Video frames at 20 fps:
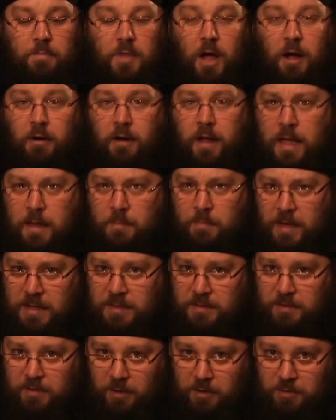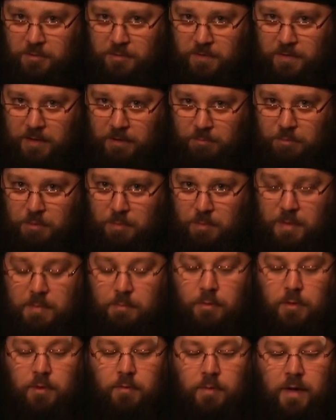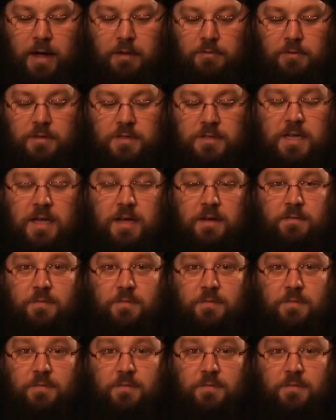Our aim is not to help the people around us